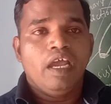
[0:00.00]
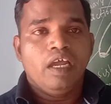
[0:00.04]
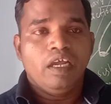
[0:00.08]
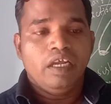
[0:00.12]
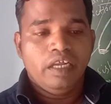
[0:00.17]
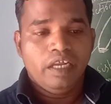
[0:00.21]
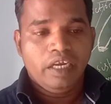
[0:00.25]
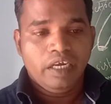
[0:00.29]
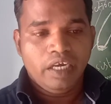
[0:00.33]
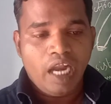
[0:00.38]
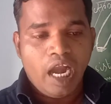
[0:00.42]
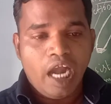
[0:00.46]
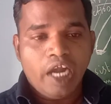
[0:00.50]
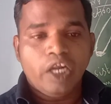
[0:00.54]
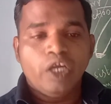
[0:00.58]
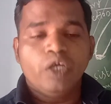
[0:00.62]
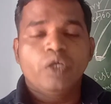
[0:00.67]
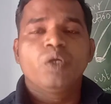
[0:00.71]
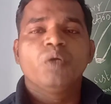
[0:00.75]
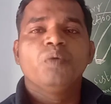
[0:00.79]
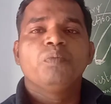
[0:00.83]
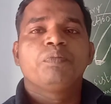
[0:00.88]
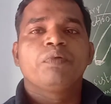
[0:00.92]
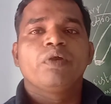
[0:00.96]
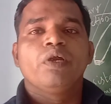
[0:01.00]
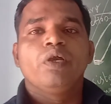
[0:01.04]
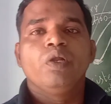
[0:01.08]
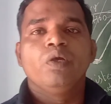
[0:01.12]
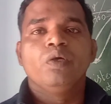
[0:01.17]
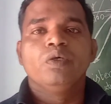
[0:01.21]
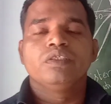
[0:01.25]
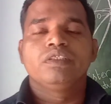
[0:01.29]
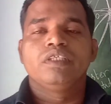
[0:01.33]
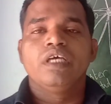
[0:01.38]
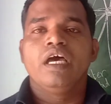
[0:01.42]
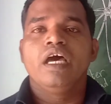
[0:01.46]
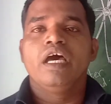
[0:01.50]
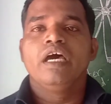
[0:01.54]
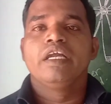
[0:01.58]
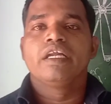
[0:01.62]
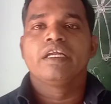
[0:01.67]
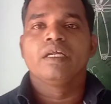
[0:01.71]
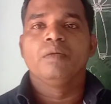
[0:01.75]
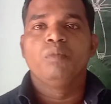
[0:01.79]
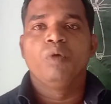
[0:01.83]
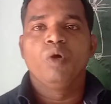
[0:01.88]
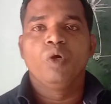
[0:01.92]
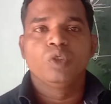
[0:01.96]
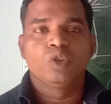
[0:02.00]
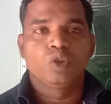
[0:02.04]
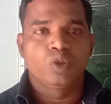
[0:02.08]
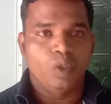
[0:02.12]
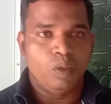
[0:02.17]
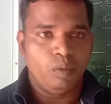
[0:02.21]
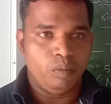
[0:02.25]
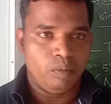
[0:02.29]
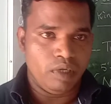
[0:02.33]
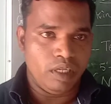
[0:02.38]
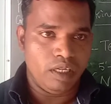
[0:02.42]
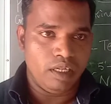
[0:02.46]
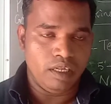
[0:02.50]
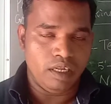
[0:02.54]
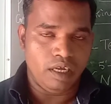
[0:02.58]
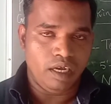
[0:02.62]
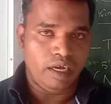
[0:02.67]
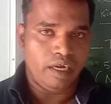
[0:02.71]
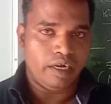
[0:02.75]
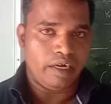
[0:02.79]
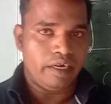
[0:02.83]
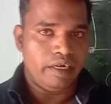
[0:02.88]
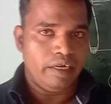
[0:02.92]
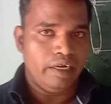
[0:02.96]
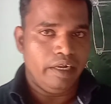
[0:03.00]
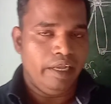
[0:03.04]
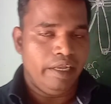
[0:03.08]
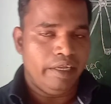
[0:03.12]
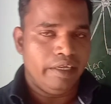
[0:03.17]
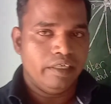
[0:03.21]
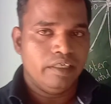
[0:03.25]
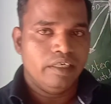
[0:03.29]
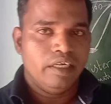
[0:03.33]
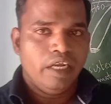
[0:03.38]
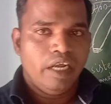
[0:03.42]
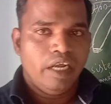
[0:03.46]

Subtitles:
in order to produce the ribosomal RNA.